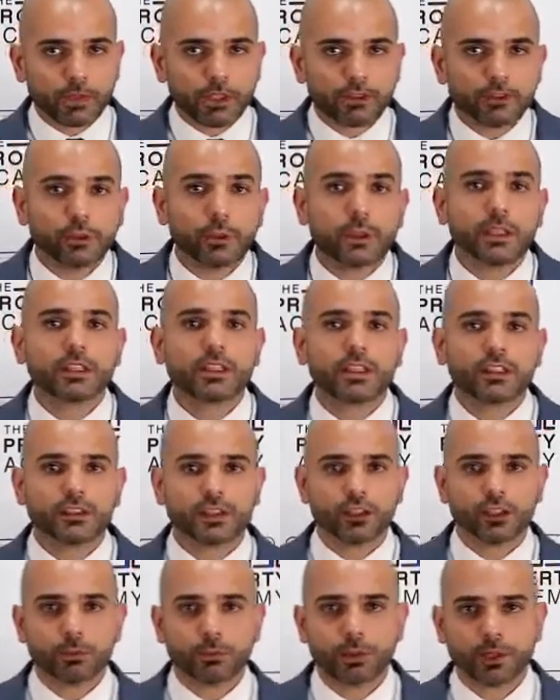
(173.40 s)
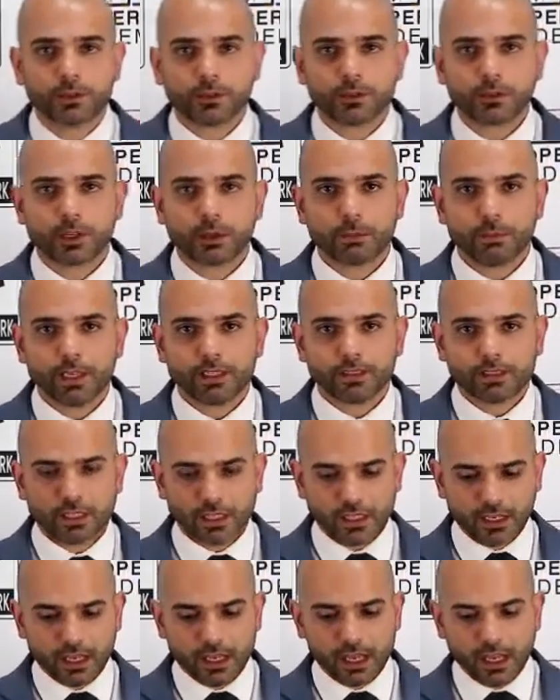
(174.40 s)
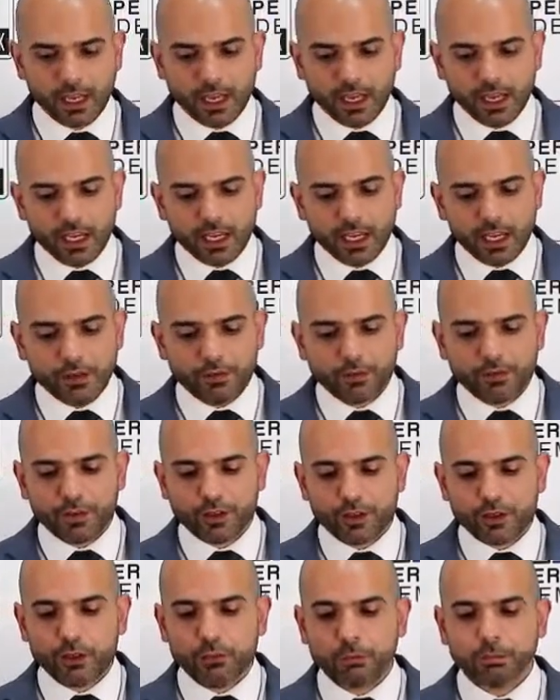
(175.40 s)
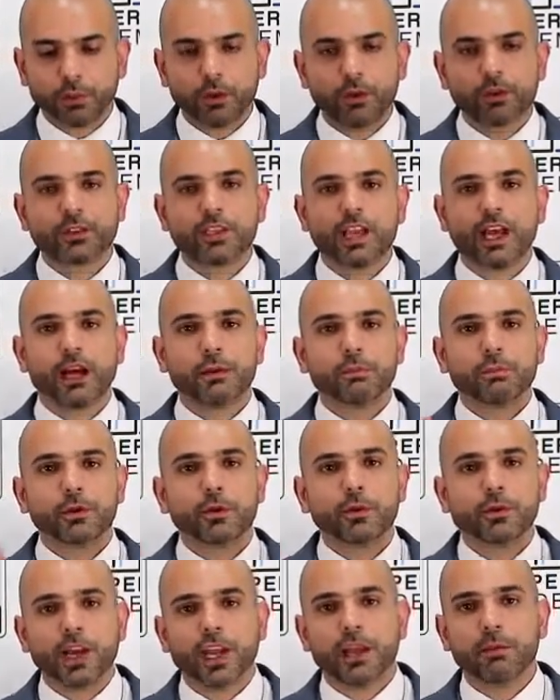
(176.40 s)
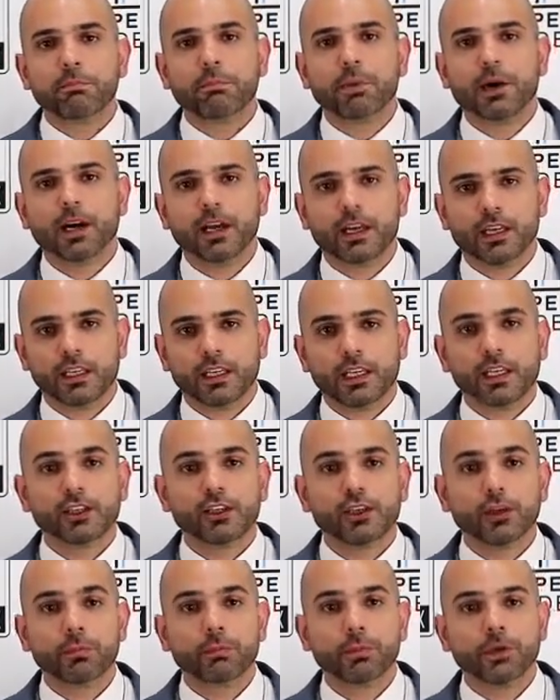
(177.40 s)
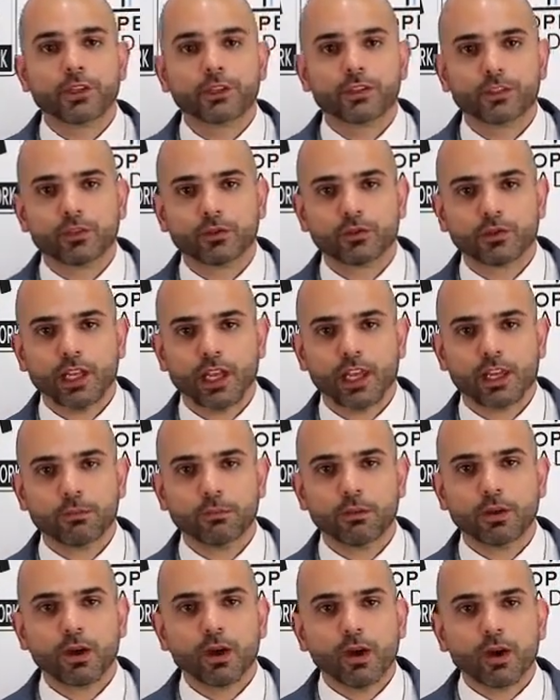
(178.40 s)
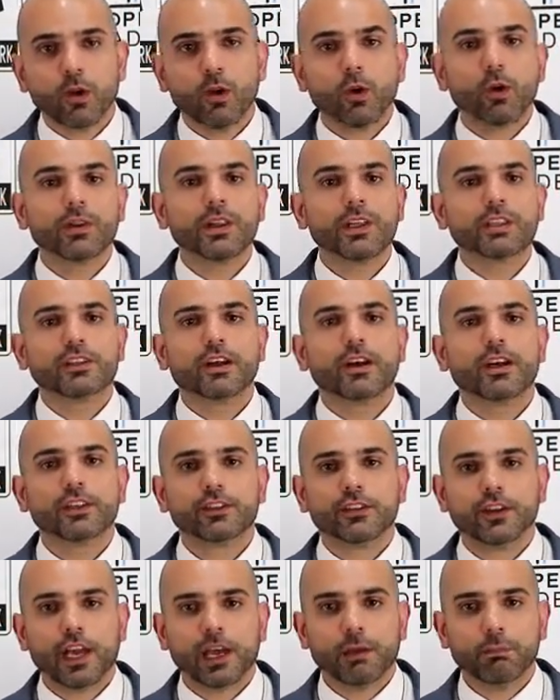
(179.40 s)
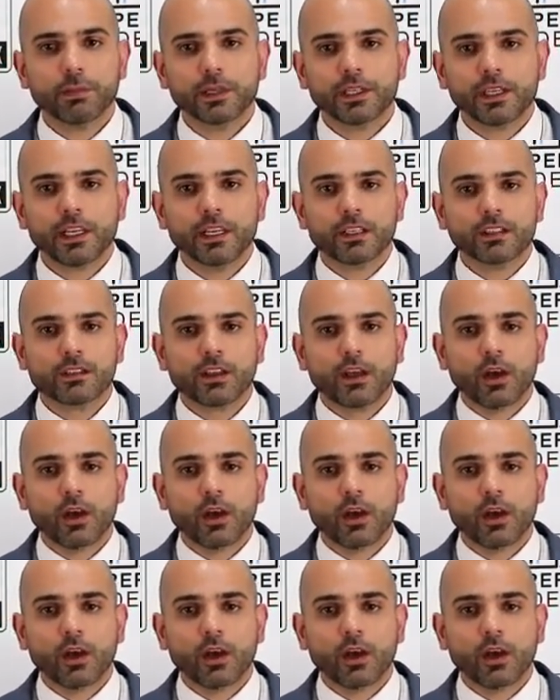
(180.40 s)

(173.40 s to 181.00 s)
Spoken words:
doing things in your personal capacity. If you build up your empire in your personal name, all that's going to happen is